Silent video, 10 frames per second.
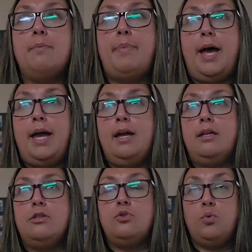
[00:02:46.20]
By
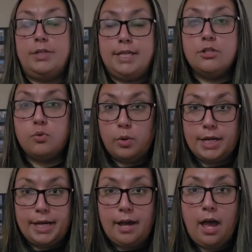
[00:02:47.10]

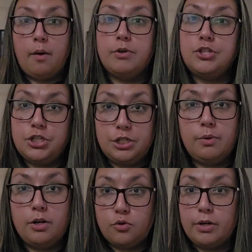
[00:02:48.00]
2020, I was
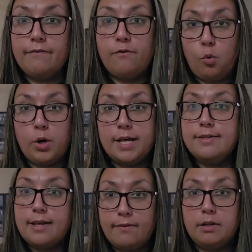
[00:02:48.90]

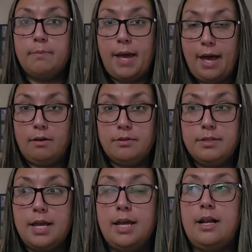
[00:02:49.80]
247
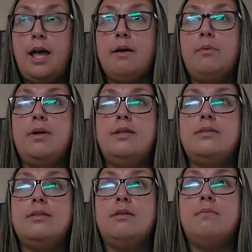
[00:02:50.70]
pounds and I
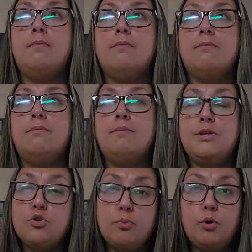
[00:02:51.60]
was
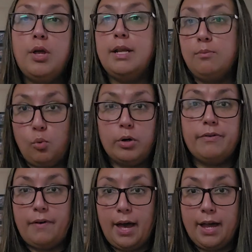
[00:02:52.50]
miserable and
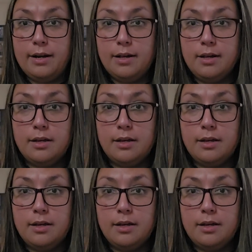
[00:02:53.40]
mortified.